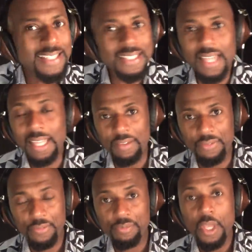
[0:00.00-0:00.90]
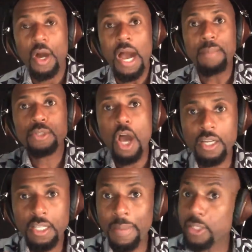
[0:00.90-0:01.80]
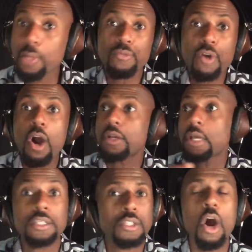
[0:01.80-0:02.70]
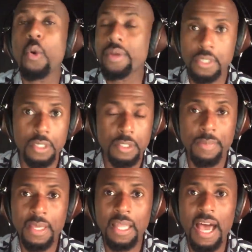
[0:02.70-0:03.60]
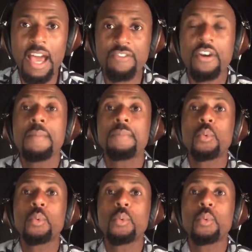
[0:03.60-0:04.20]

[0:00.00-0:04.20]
That's not life. I'm talking about, don't get me wrong, it's always good to be alive,